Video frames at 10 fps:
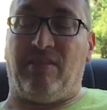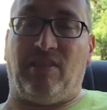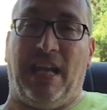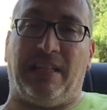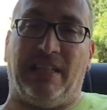
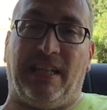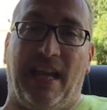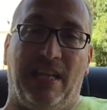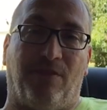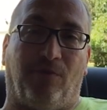sat in a
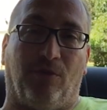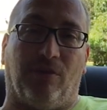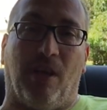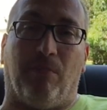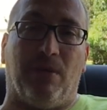case for a
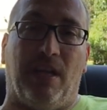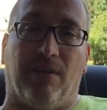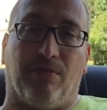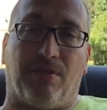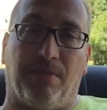couple
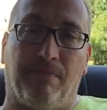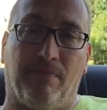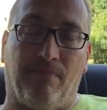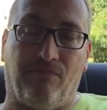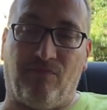years,
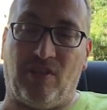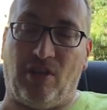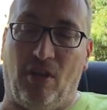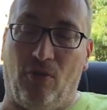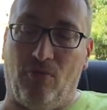
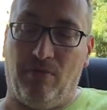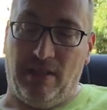so,